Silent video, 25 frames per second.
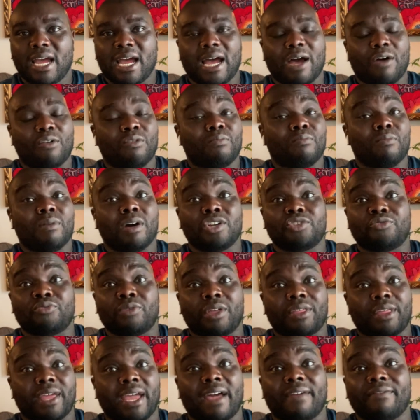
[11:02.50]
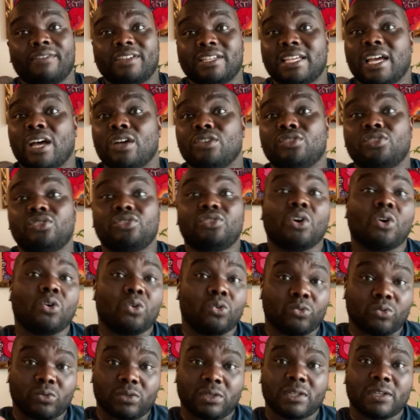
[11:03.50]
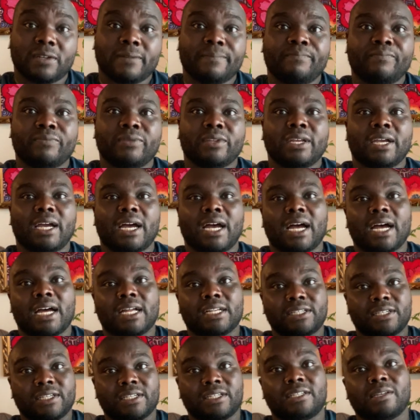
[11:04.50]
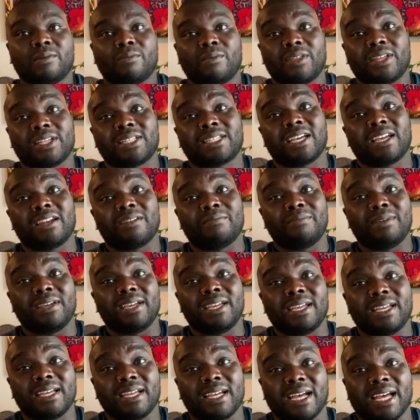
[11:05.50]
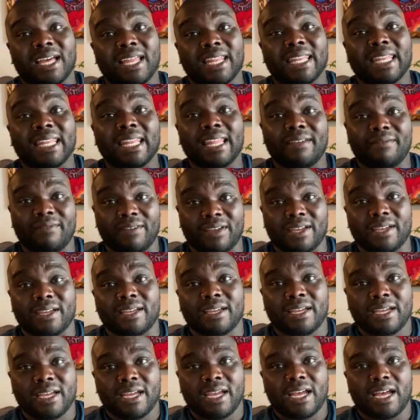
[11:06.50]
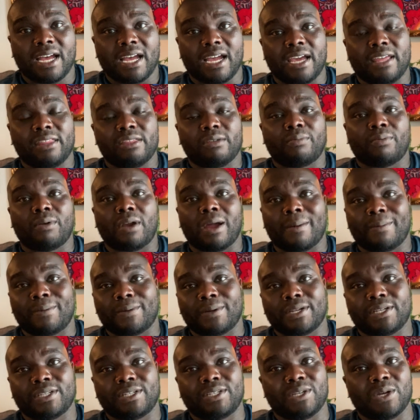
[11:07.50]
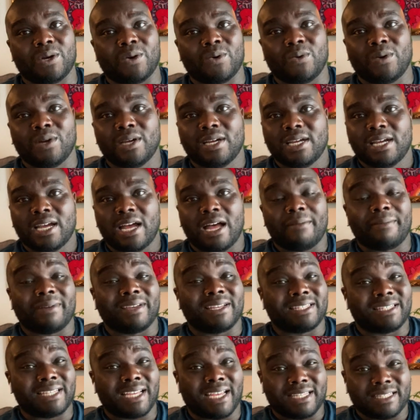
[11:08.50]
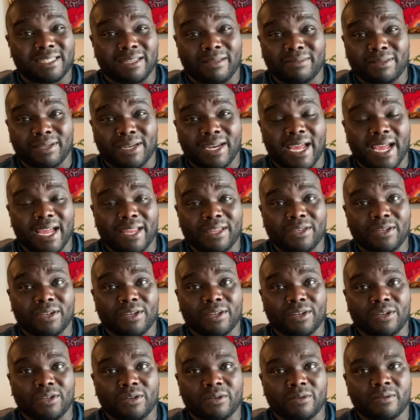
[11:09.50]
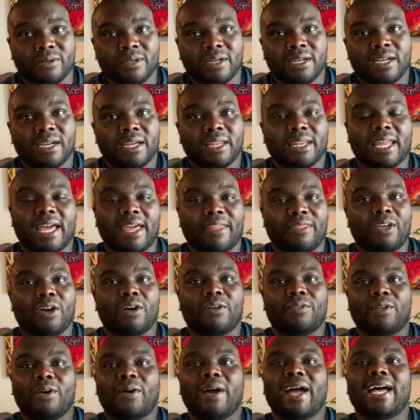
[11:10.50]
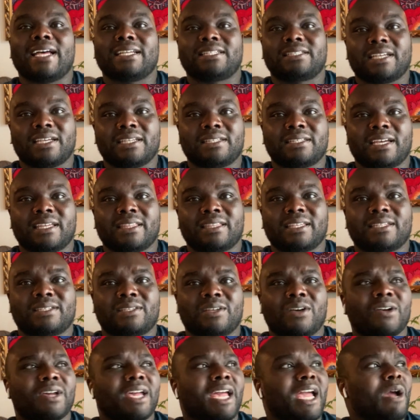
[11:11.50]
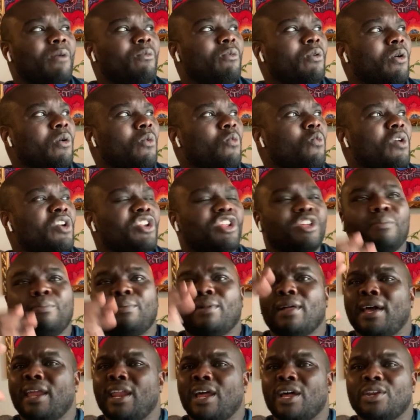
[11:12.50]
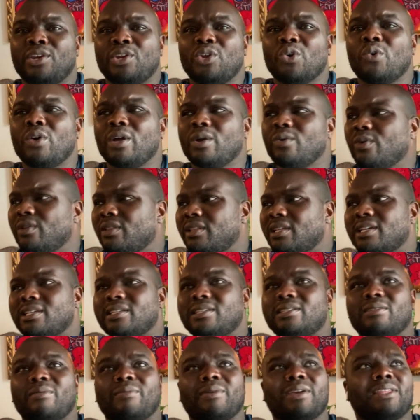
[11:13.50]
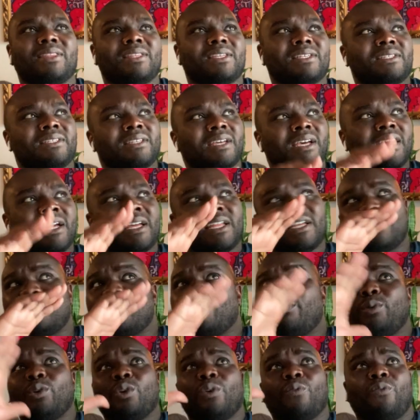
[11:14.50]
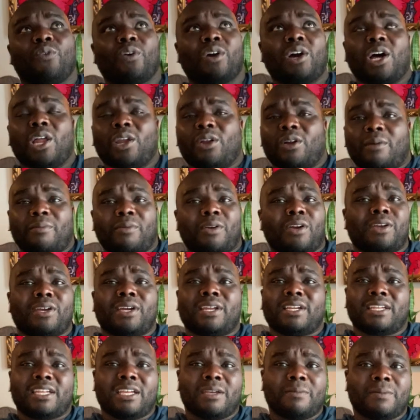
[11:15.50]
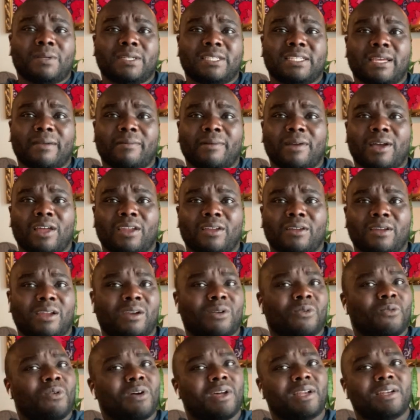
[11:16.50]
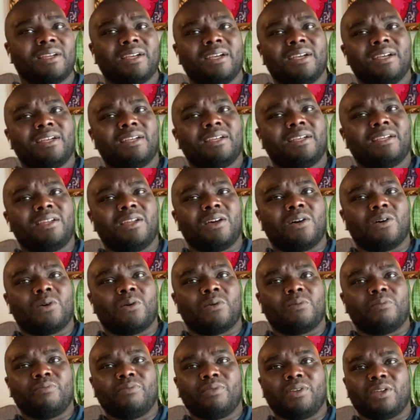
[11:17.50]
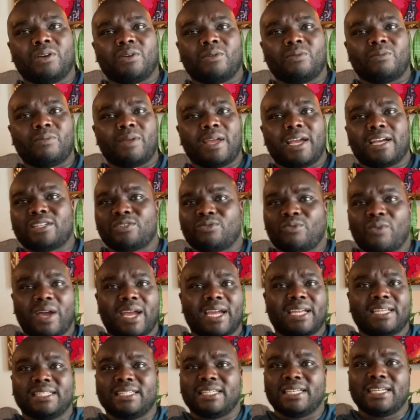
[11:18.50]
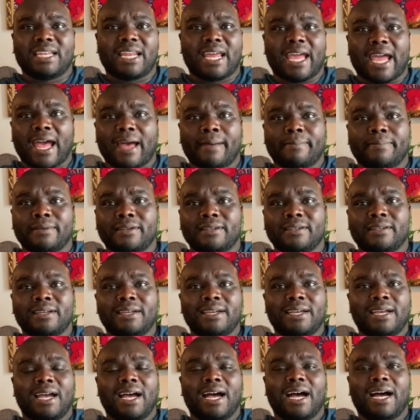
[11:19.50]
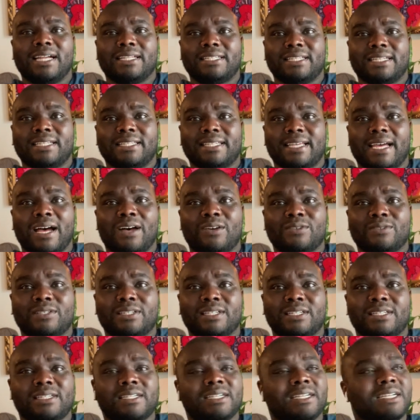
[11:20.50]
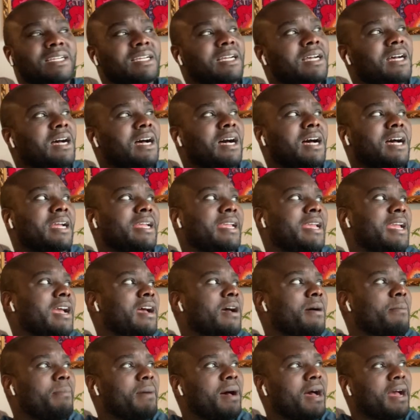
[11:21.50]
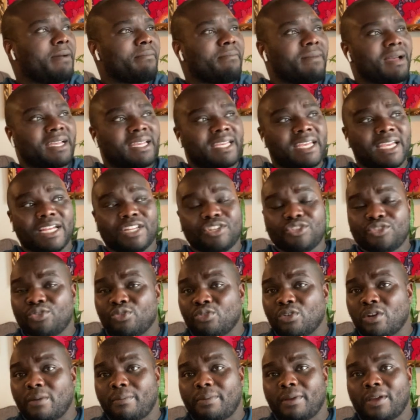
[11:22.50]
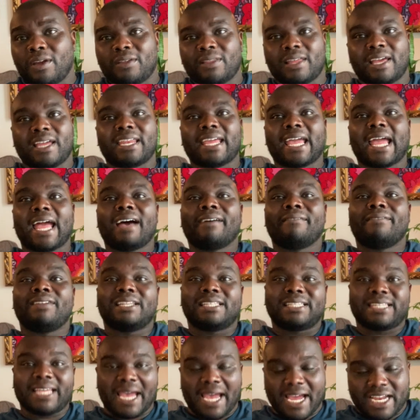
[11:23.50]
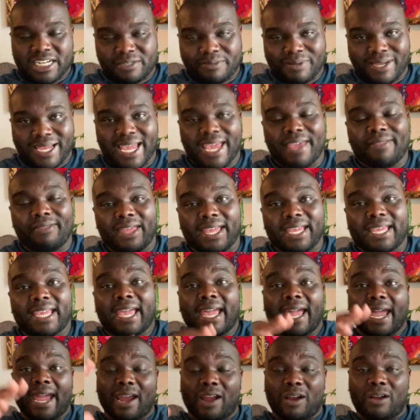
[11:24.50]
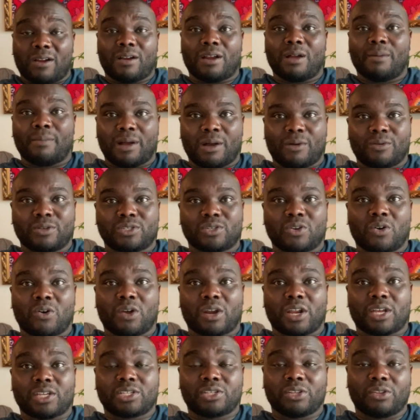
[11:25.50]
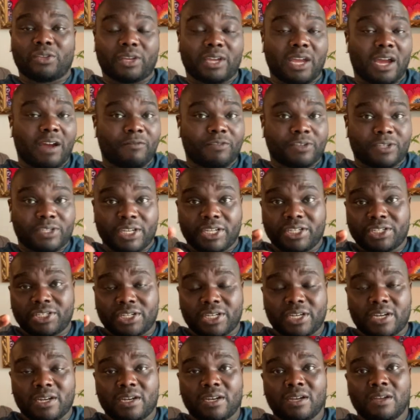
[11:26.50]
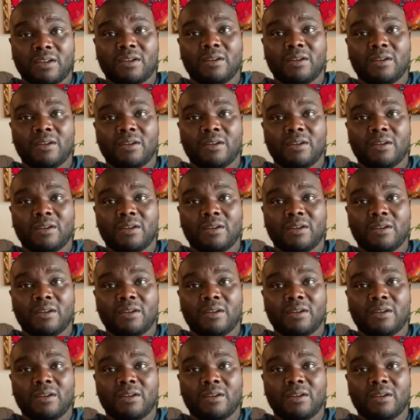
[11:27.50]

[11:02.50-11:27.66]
I would much rather have this house sold uh, to someone that's gonna be uh, living uh, in the property. So, I mean, is that something that you could do? Like, they'll, they'll ask things like this, okay, well, what do you plan on doing with this? I mean, this it's a beautiful color. I mean, are you gonna keep it the same color? I don't want, you know, you know, X, Y, and Z to happen uh, to this house. And uh, yeah, my, my kids grew up here. Like, they have an attachment and they care about what's going on. So the conversation